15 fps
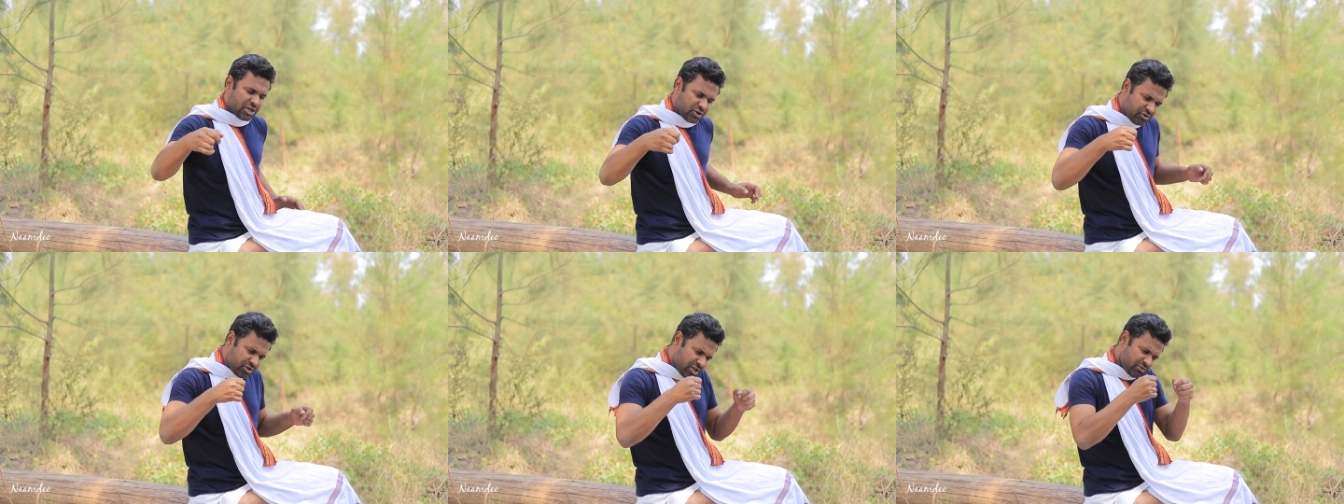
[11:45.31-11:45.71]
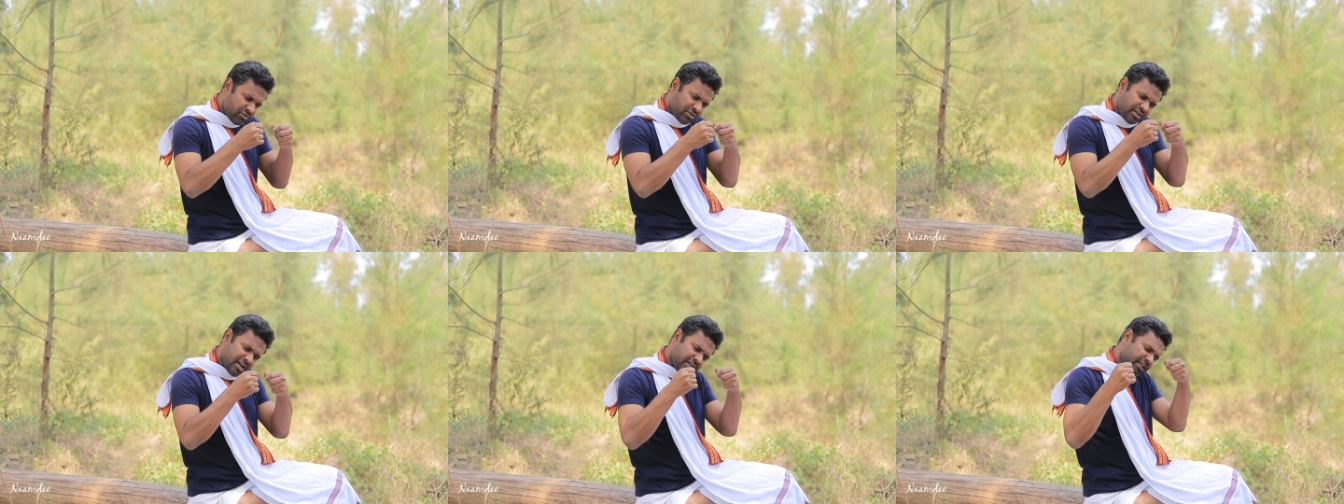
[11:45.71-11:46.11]
You need
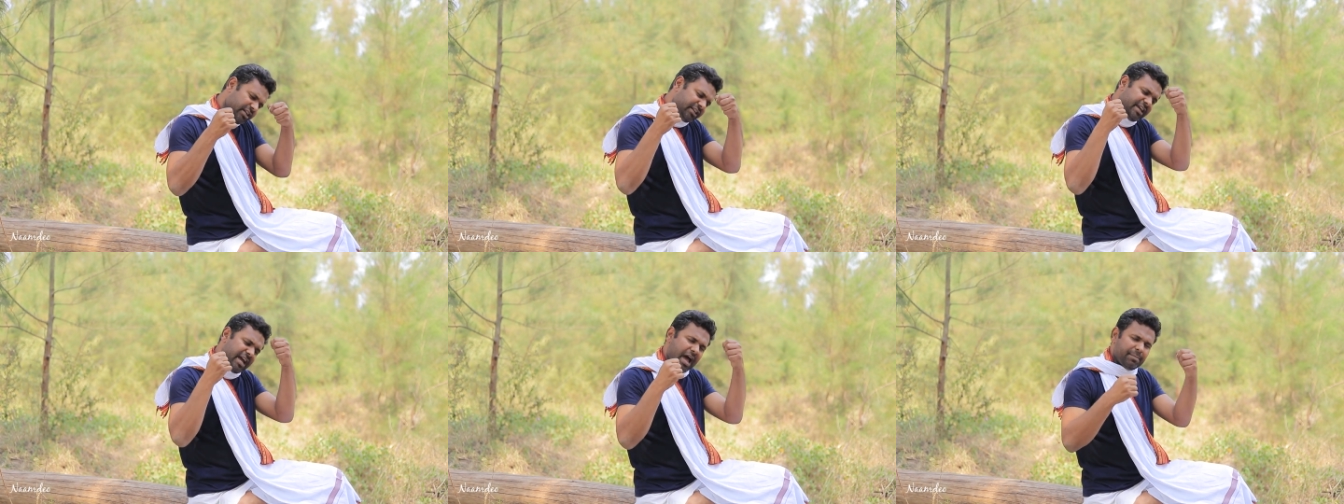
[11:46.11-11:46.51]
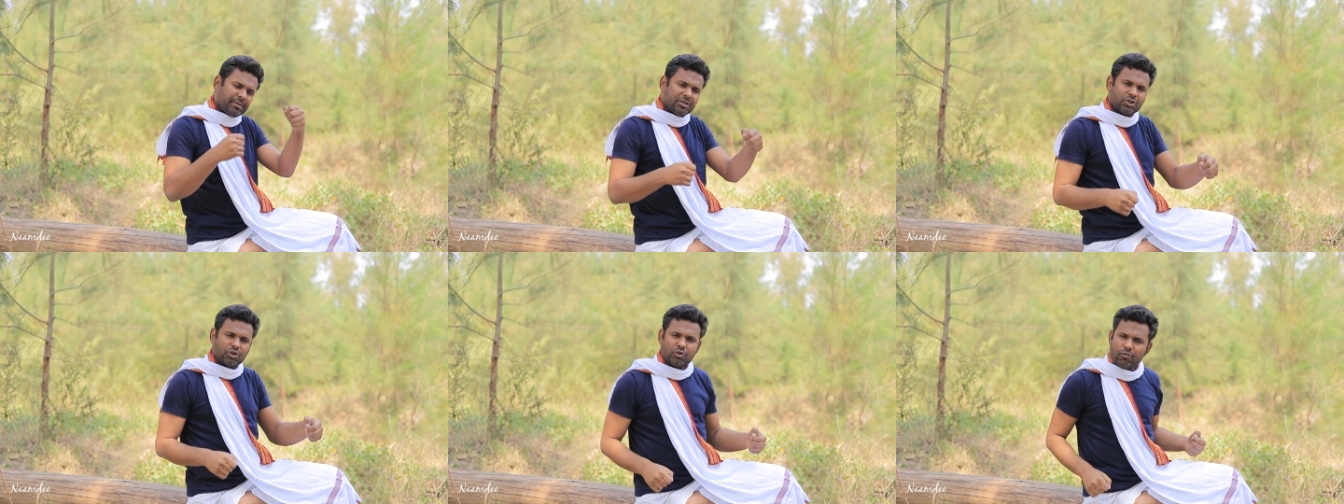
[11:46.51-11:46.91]
to create that gap
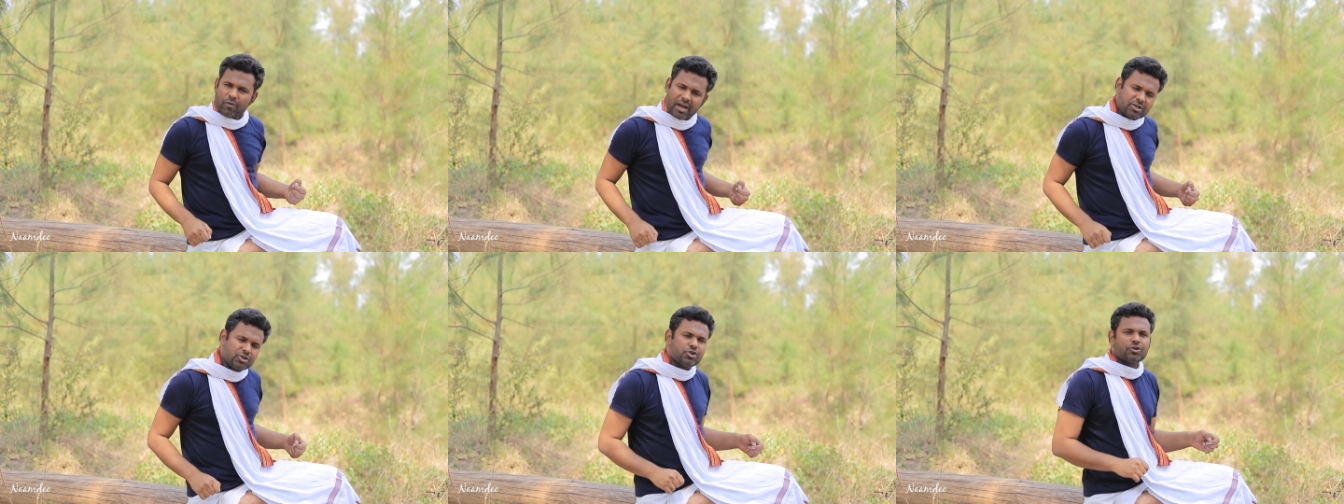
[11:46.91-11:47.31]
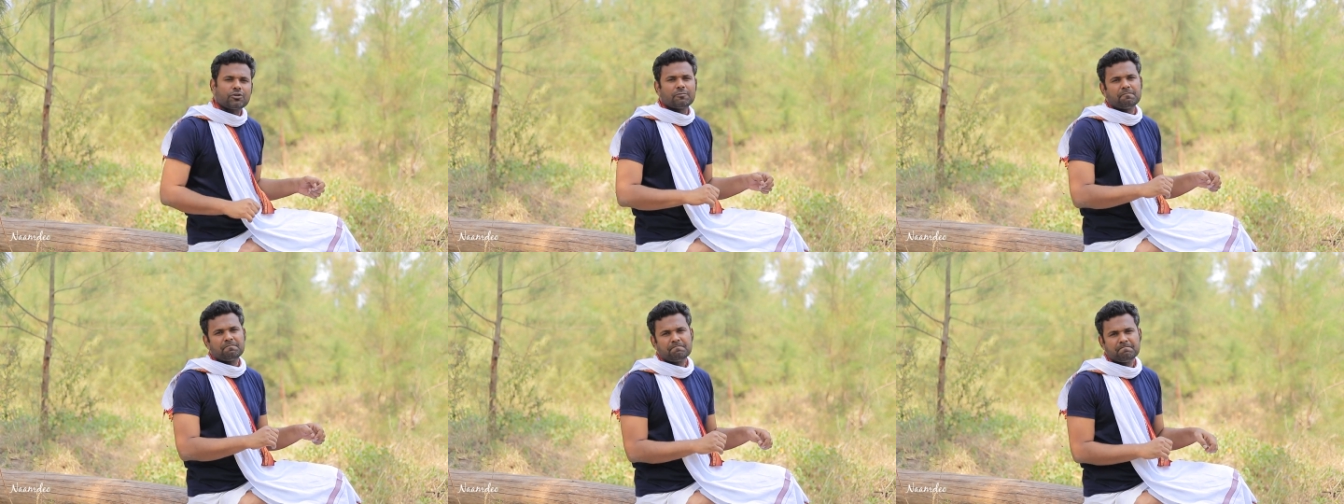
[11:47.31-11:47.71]
and stretch